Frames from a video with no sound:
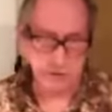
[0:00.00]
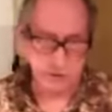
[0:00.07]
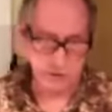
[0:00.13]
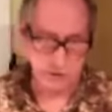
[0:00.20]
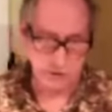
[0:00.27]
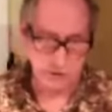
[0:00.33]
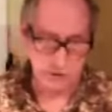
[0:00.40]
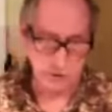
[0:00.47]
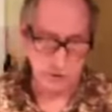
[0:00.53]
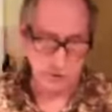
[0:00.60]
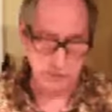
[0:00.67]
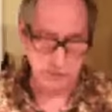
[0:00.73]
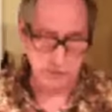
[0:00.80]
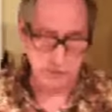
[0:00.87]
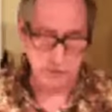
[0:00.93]
there as
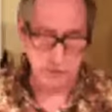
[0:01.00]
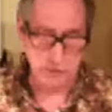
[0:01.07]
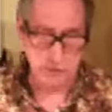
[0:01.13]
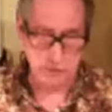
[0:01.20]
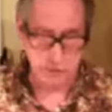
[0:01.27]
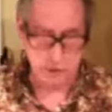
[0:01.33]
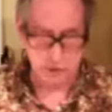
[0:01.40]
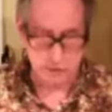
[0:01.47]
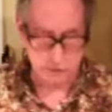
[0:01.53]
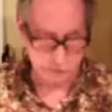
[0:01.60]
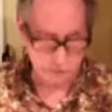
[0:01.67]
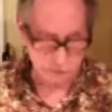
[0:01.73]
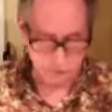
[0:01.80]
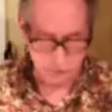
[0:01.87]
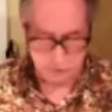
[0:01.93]
opposed to a good solid
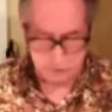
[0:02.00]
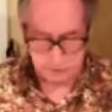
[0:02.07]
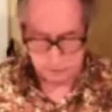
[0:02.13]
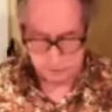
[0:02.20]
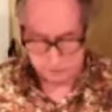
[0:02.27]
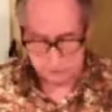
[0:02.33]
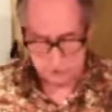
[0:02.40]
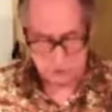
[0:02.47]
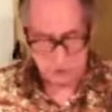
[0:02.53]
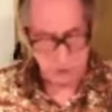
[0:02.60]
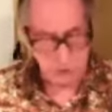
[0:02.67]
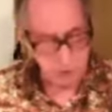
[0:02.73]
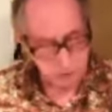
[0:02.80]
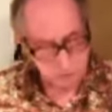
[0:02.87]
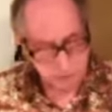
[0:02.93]
fundamental. And the
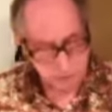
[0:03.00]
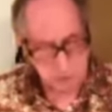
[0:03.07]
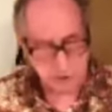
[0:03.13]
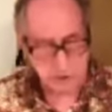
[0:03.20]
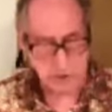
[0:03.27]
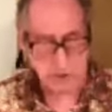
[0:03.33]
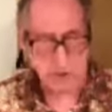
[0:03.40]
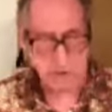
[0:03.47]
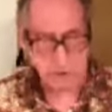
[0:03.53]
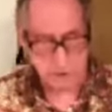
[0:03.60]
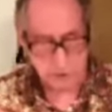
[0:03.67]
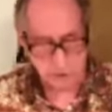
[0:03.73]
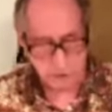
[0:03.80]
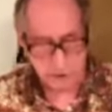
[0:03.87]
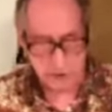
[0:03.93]
quality of the sound is a
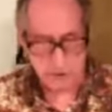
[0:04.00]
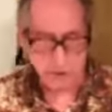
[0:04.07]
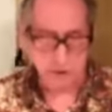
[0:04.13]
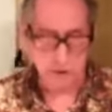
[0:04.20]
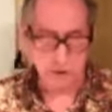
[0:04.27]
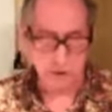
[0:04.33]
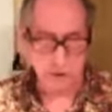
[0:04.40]
little edgy, a little